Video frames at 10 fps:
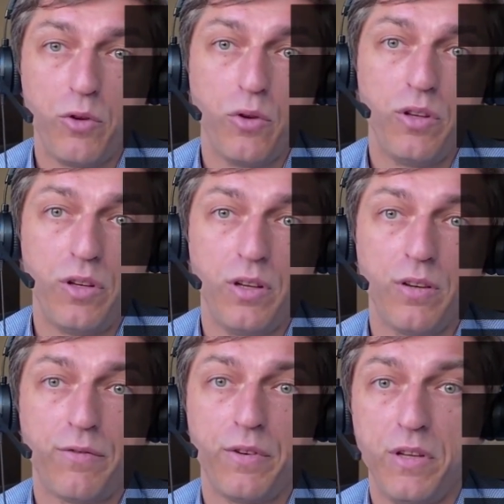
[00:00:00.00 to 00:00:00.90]
your
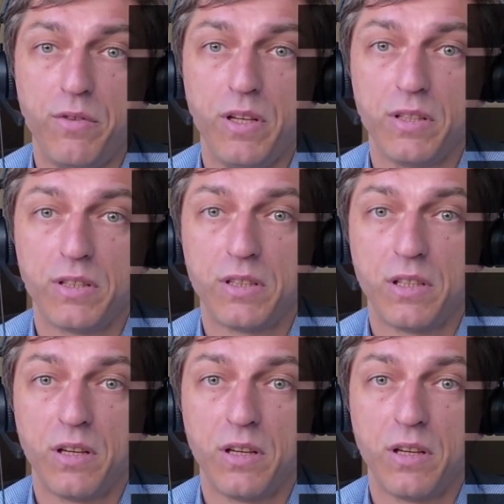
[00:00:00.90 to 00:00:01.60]
ETF dividends